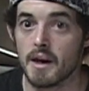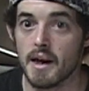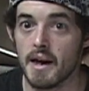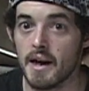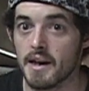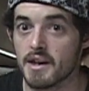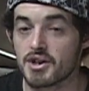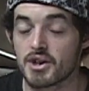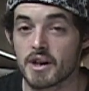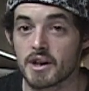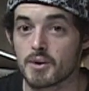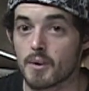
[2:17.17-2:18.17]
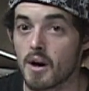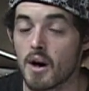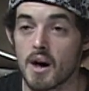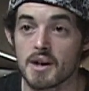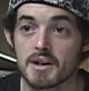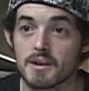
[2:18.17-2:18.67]
and his tricks were
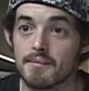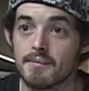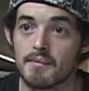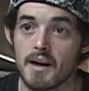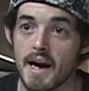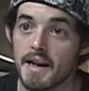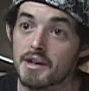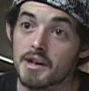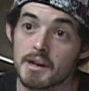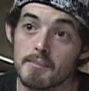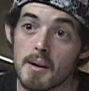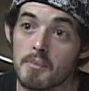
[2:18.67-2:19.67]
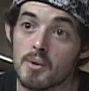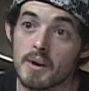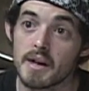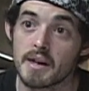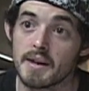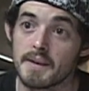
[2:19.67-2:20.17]
awesome. Had to hook him up
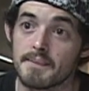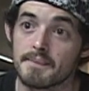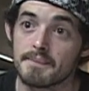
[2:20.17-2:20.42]
quick.